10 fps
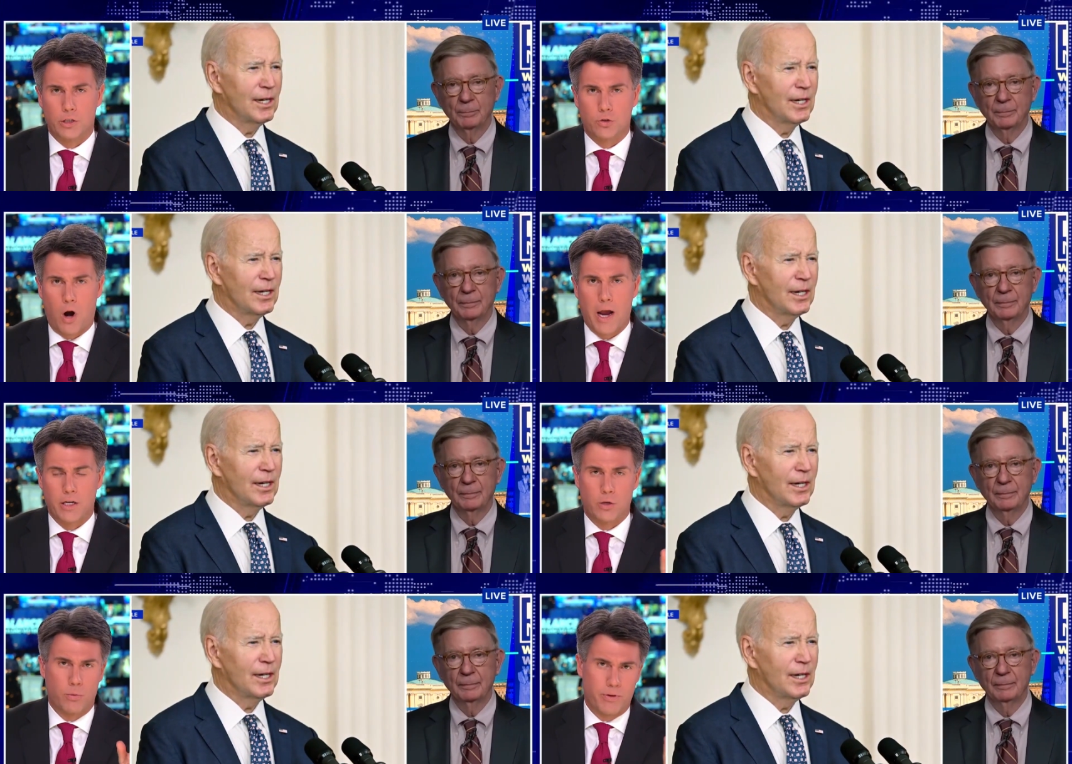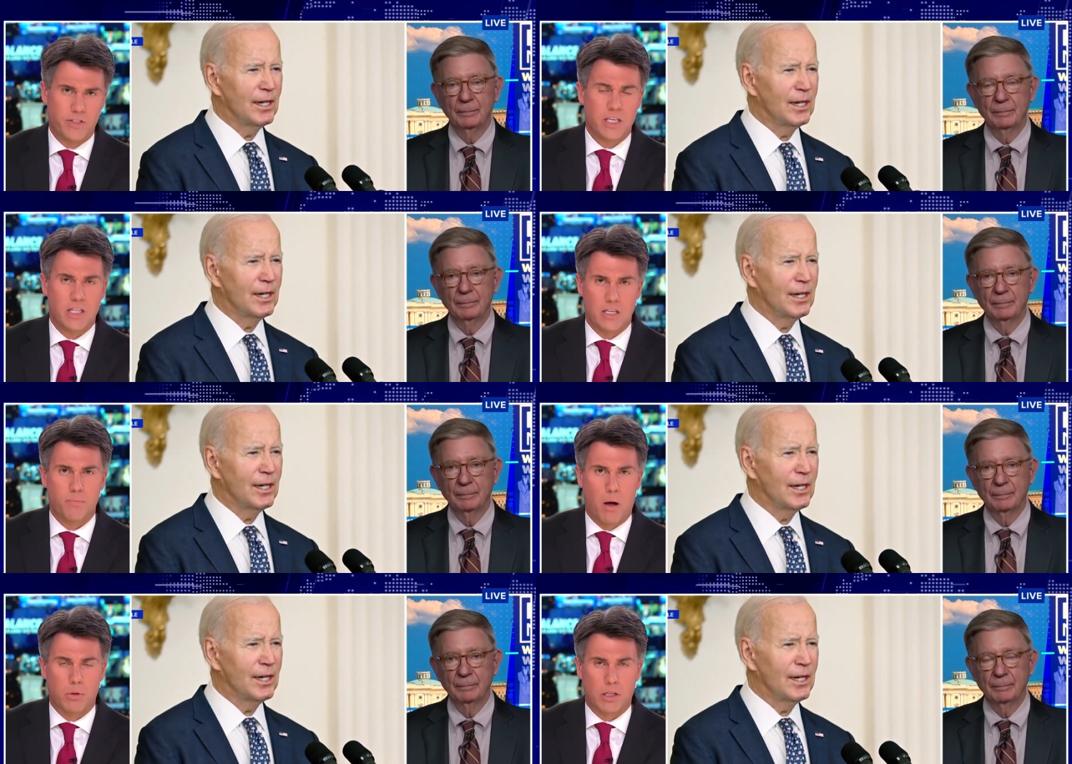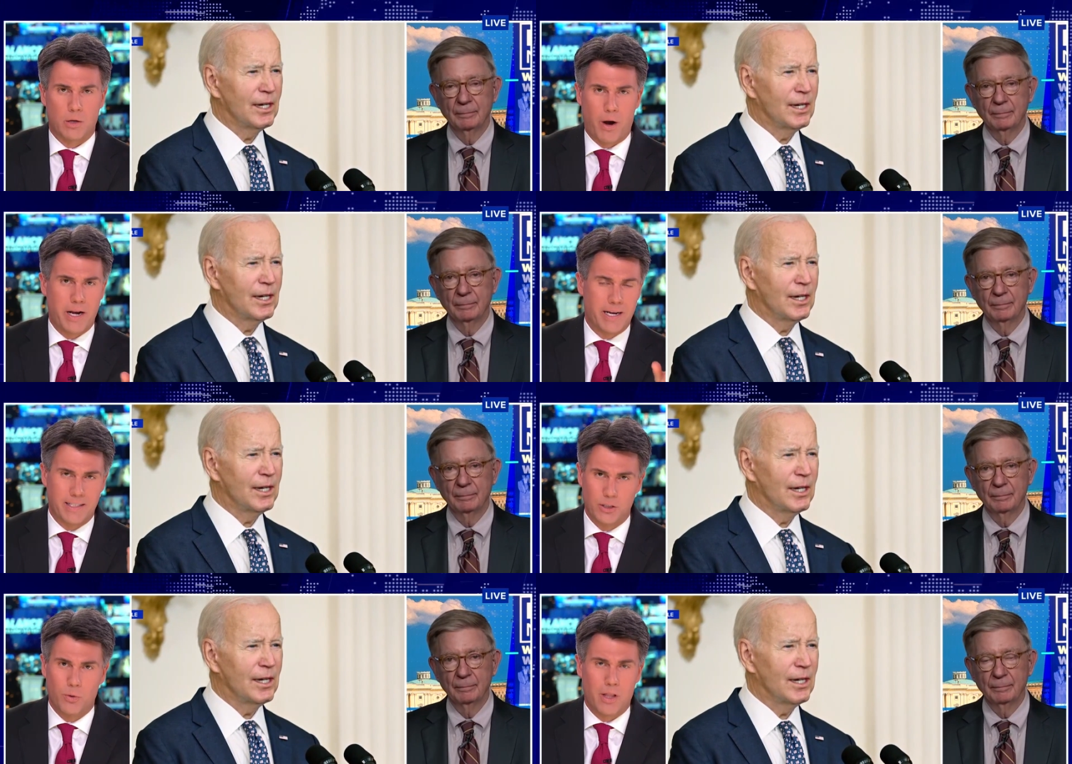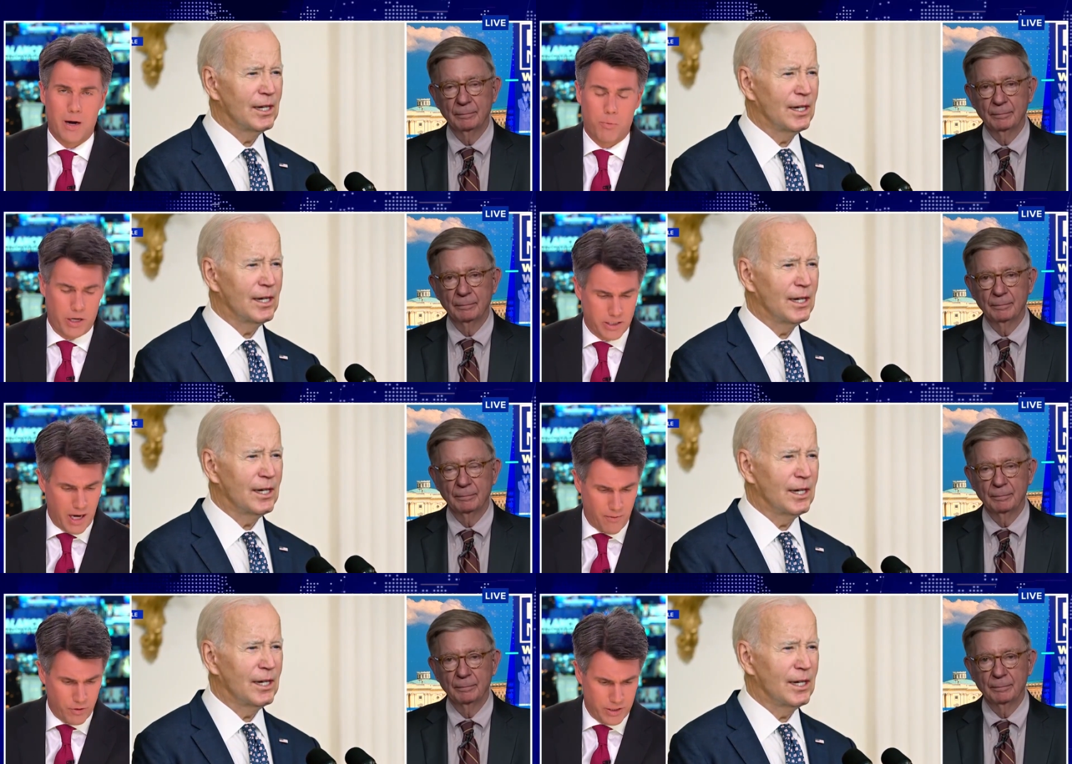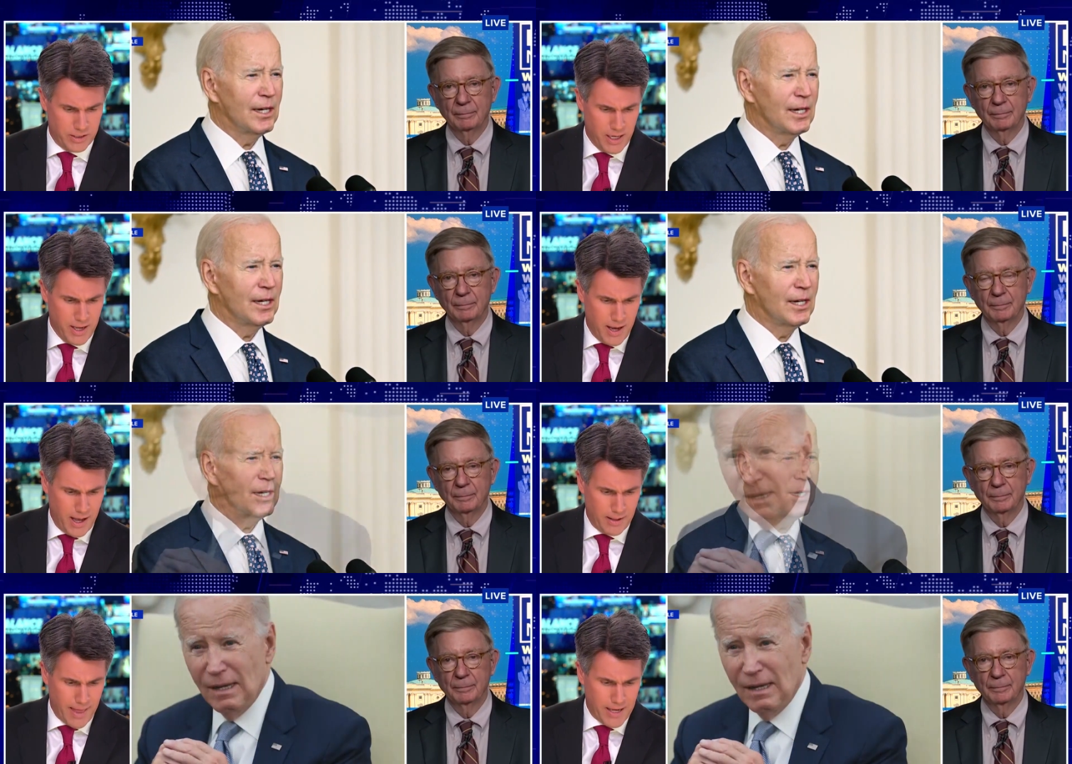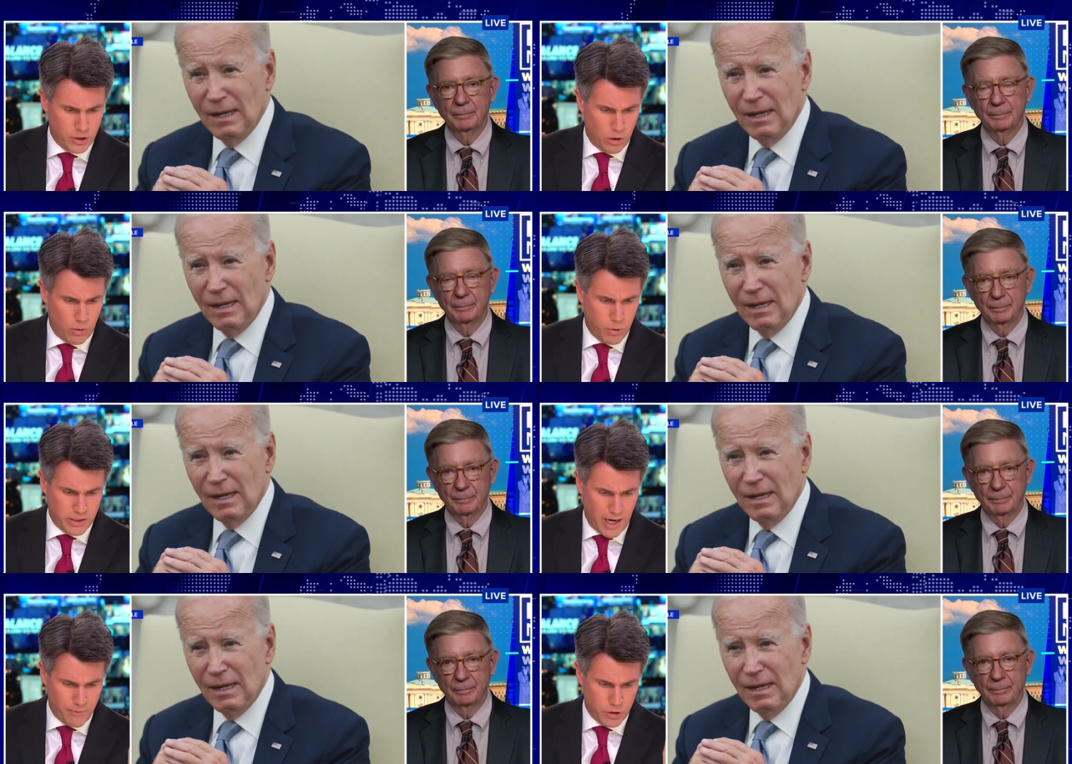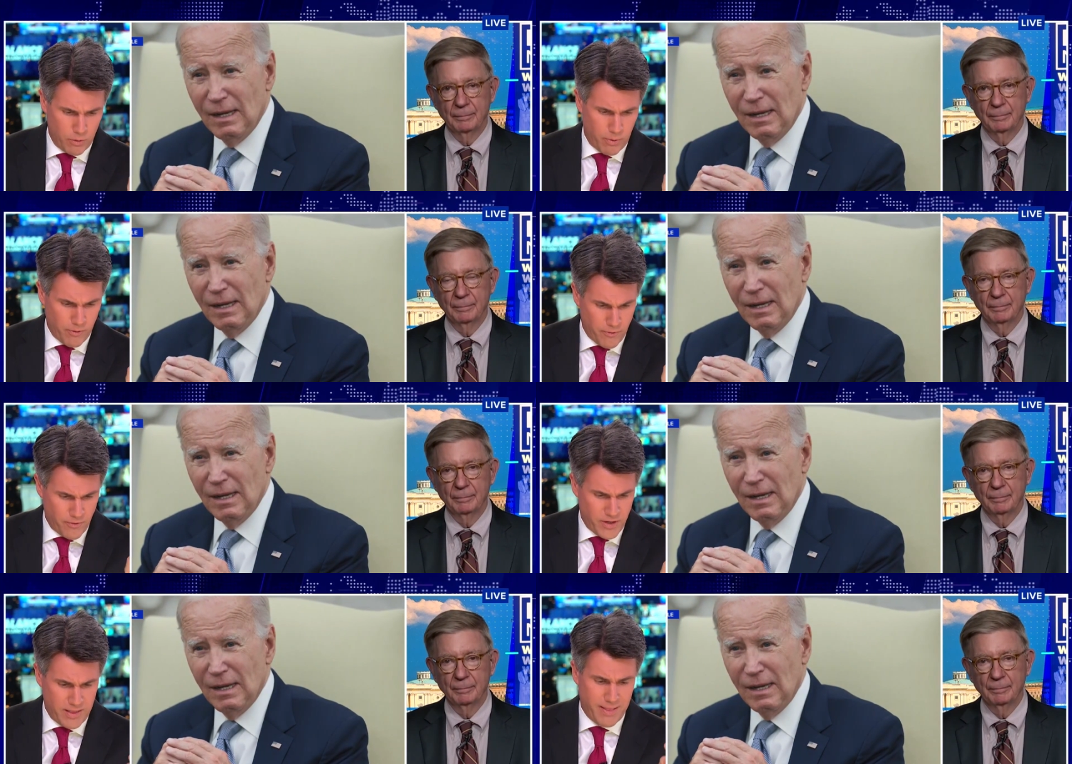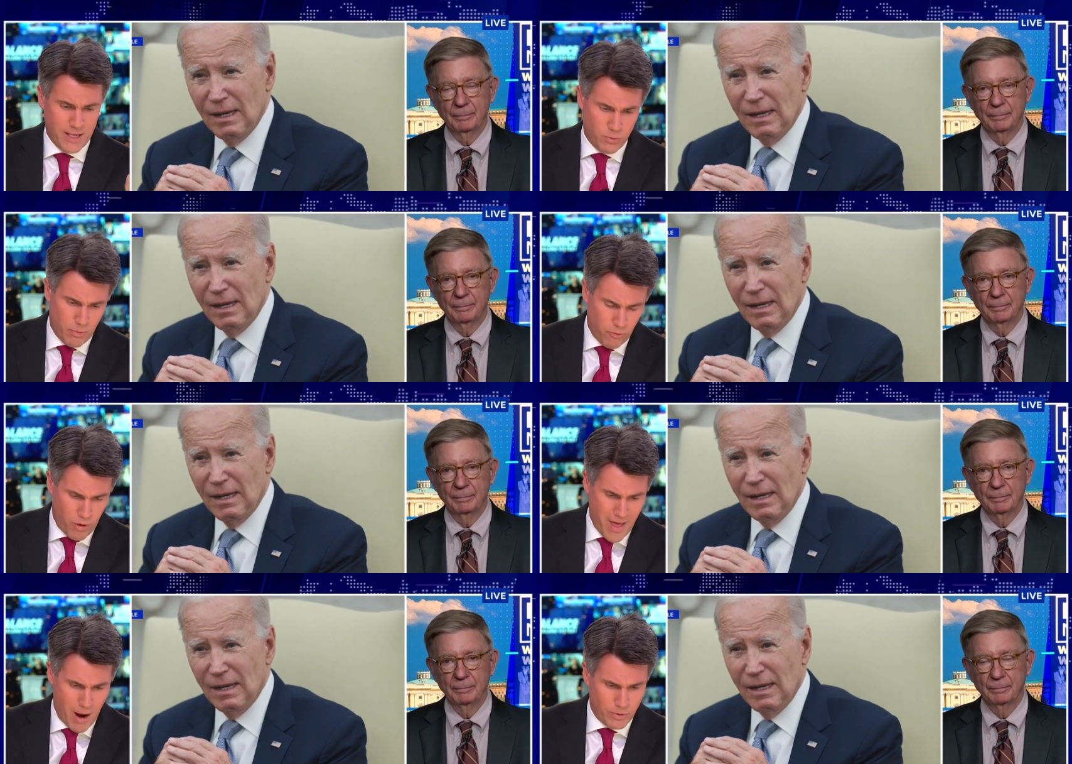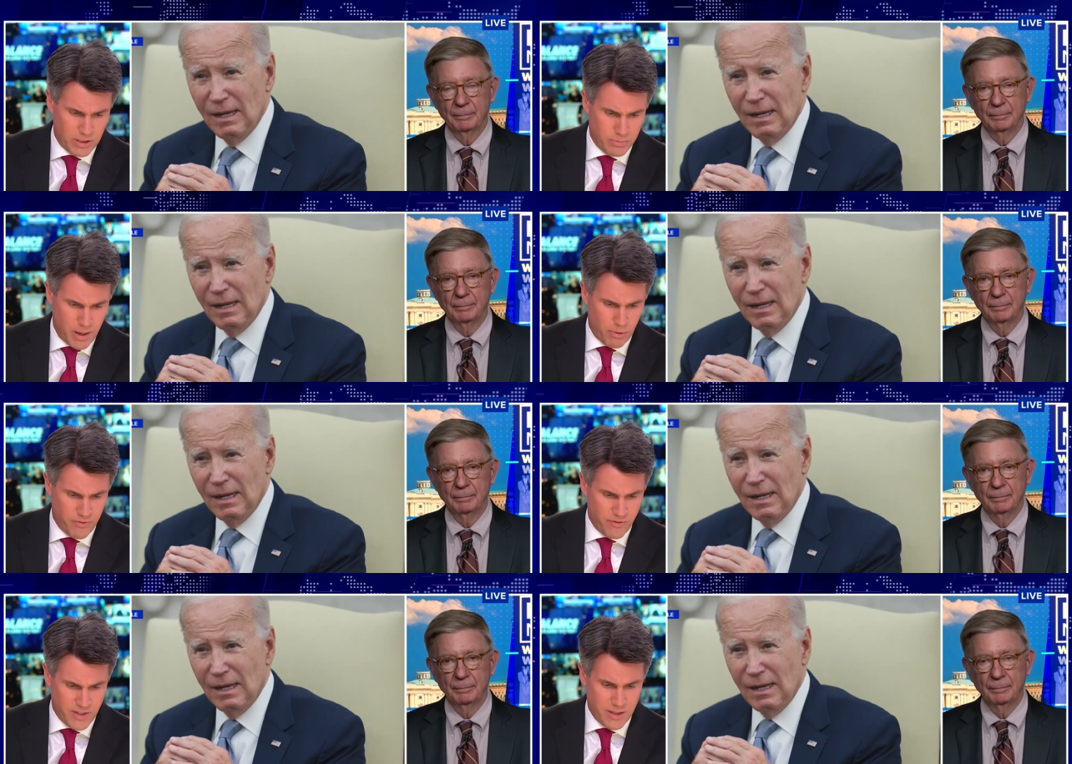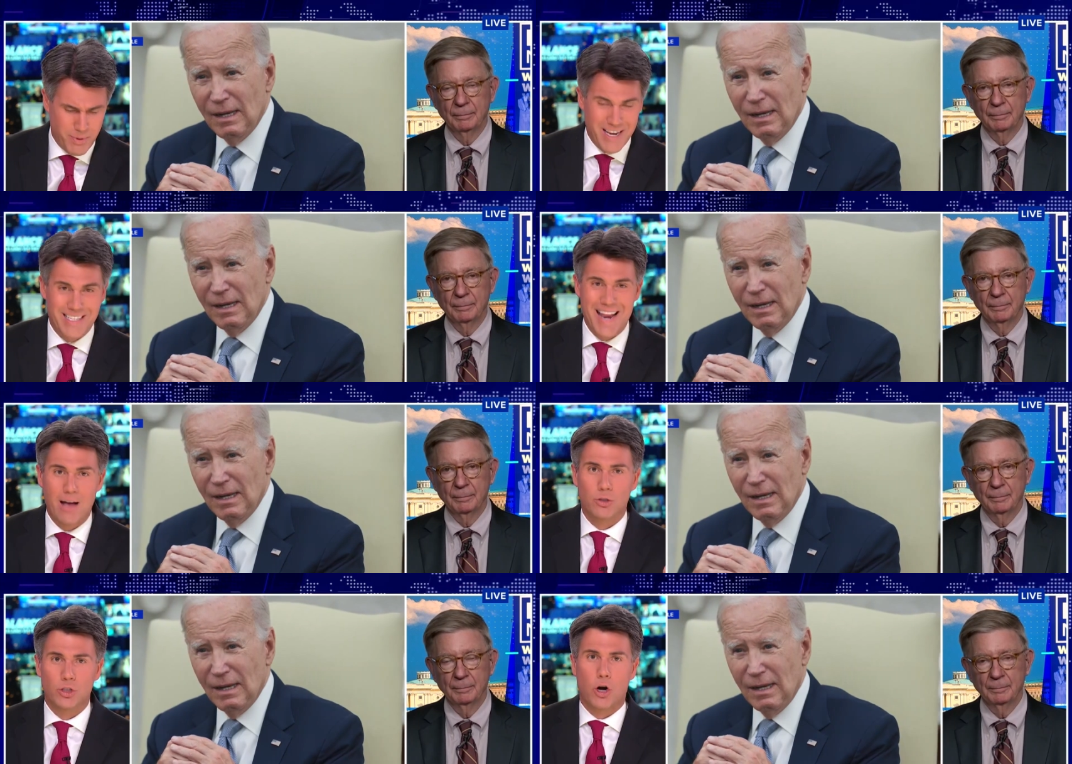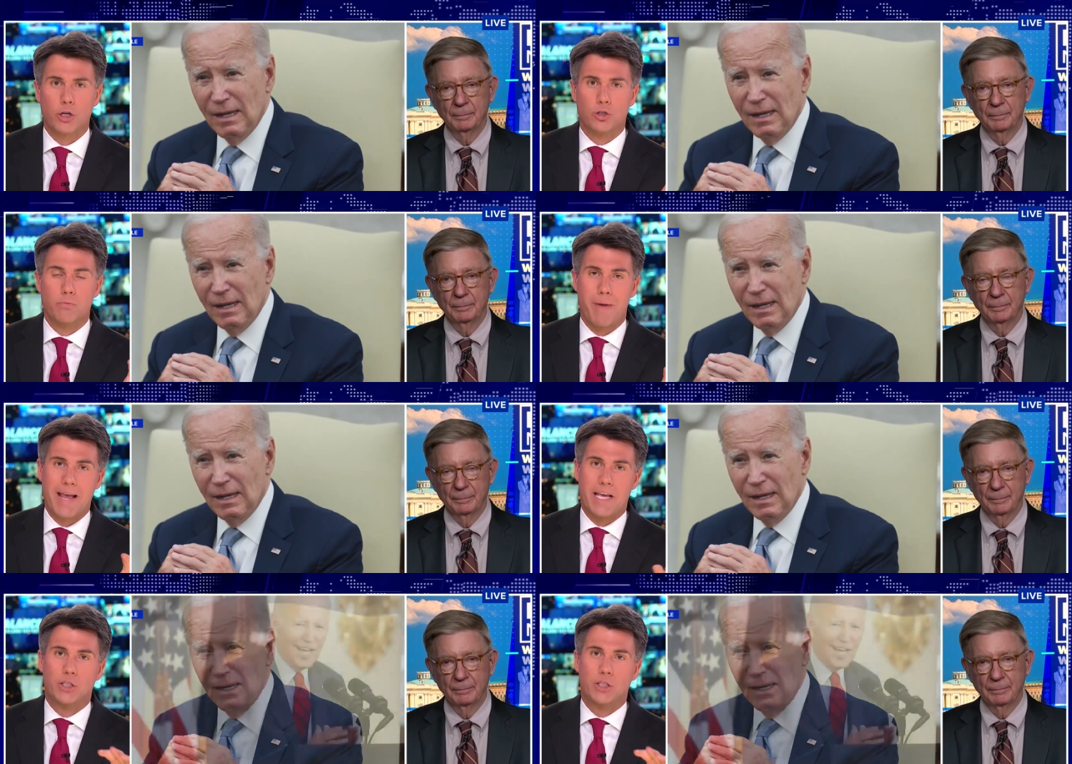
Speaker 1: to try and do, and we've seen this publicly, right? He doesn't do a lot of press conferences. Uh, last solo press conference, November 15th. Last one before that was September 15th. But he has now started to make